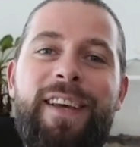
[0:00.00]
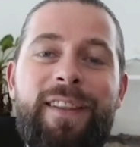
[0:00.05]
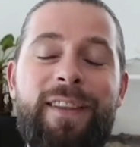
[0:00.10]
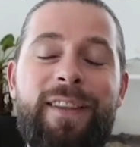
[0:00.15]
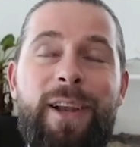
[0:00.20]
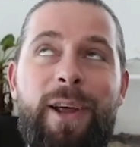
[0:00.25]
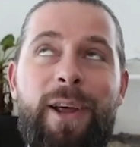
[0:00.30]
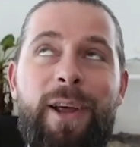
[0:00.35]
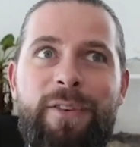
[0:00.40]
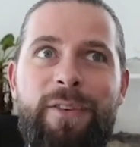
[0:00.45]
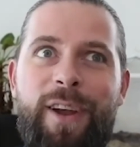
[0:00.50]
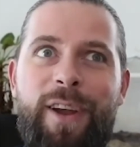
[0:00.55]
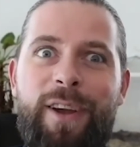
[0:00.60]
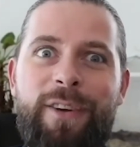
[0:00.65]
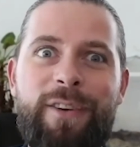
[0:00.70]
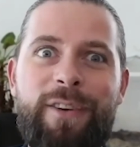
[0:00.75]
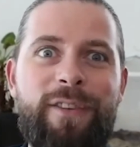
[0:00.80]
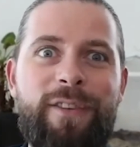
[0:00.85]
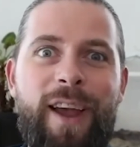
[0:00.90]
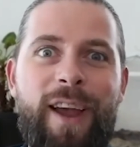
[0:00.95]
that I wish I
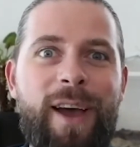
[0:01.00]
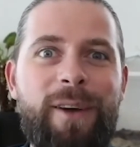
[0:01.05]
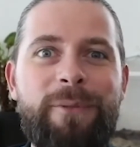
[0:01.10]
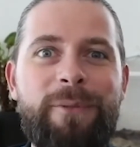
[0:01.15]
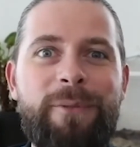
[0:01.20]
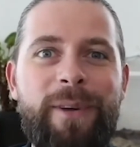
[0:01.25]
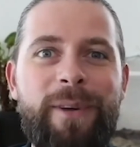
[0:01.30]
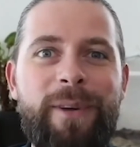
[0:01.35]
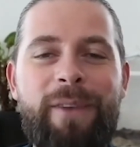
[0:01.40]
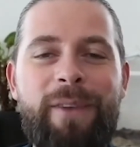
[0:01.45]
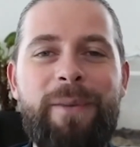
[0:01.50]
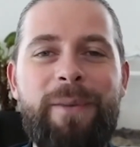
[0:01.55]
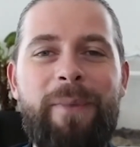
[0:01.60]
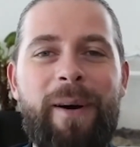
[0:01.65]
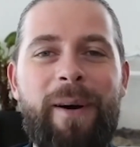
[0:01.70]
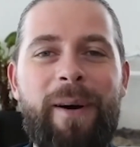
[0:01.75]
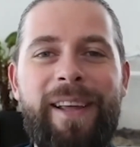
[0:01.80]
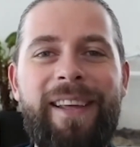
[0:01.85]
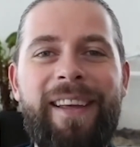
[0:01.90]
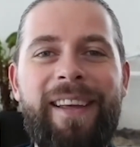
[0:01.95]
could share with
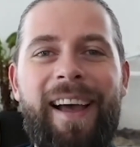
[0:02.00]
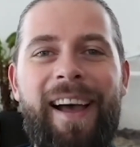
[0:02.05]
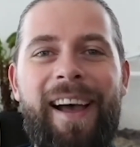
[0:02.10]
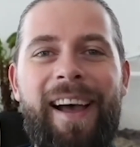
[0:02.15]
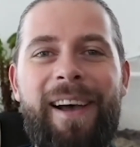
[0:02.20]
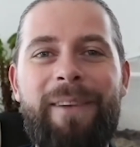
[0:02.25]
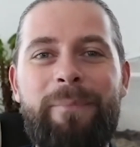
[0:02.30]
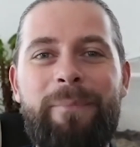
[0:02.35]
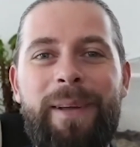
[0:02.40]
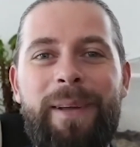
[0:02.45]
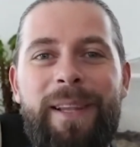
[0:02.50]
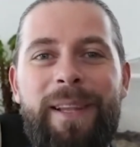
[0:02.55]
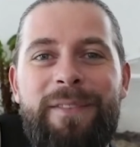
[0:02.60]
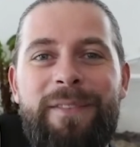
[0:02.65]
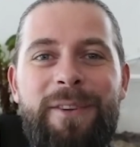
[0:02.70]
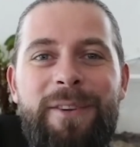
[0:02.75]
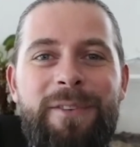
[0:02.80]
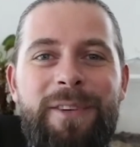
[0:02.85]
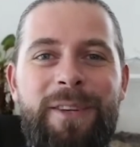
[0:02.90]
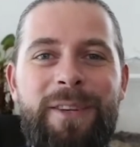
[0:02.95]
everybody, but
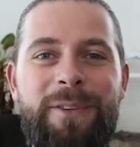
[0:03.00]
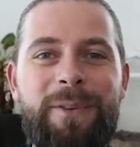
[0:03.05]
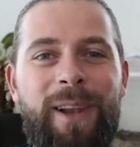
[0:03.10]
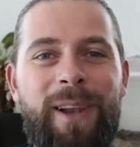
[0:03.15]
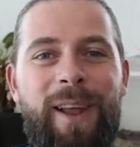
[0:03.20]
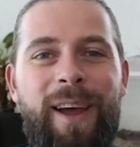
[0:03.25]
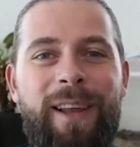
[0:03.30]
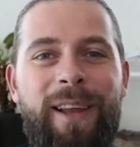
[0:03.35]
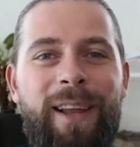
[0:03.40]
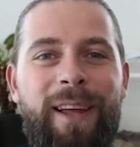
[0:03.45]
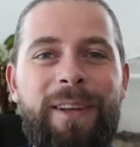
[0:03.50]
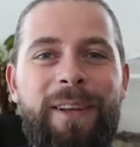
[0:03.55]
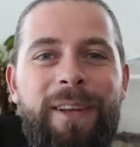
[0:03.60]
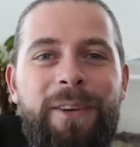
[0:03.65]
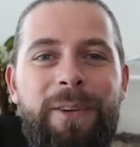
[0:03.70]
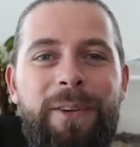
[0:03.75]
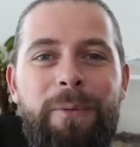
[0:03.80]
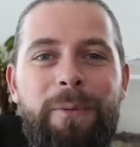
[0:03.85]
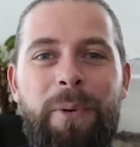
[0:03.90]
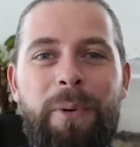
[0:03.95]
it's usually to align like a
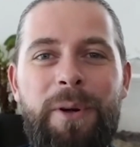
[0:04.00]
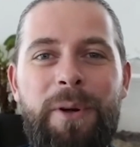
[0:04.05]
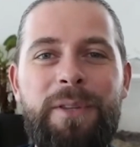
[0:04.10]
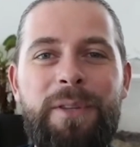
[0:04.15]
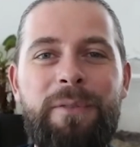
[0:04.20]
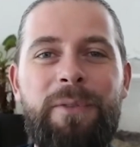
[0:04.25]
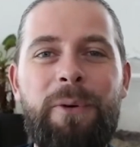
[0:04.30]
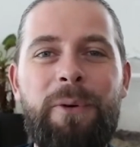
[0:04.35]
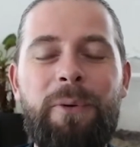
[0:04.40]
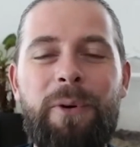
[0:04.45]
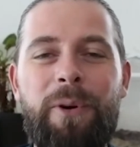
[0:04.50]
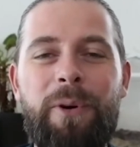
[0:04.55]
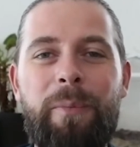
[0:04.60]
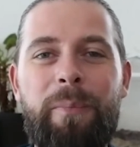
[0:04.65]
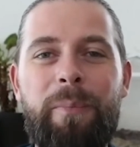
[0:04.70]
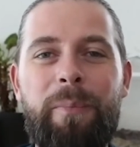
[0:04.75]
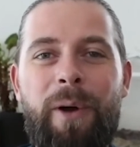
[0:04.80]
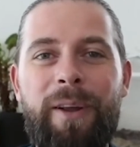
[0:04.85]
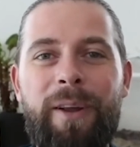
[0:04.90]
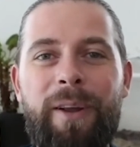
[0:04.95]
new point of view or a
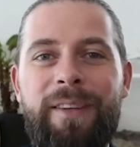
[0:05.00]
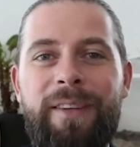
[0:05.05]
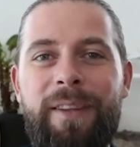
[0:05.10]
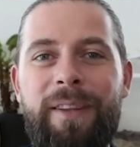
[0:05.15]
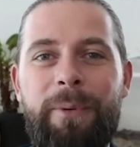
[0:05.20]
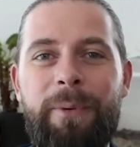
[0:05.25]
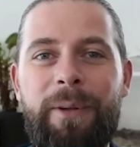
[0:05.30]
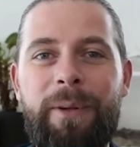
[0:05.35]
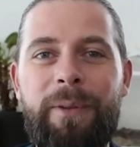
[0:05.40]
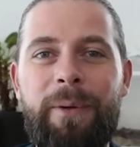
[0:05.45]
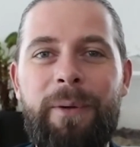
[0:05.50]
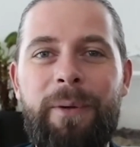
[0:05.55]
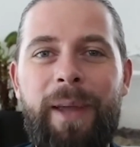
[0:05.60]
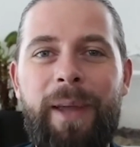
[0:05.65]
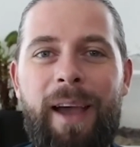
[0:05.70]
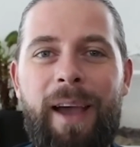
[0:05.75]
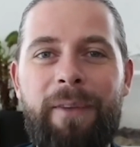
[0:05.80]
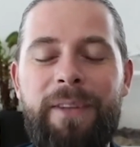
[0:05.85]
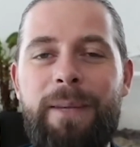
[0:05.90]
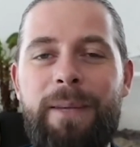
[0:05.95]
product that we
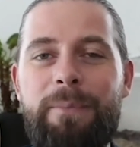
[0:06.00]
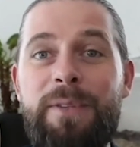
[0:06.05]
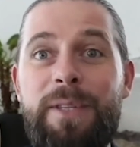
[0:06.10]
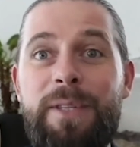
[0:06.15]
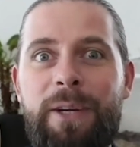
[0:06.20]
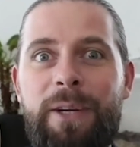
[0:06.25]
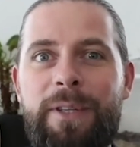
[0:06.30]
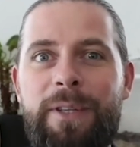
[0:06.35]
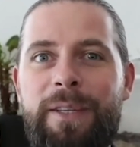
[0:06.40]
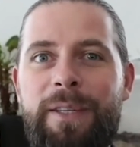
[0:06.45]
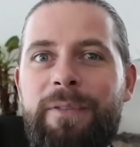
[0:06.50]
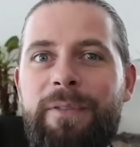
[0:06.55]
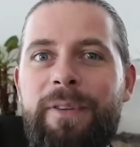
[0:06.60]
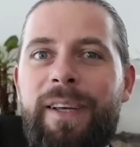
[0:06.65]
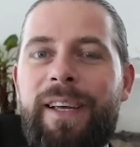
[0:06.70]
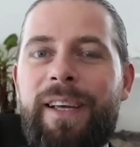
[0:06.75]
have to keep secretive.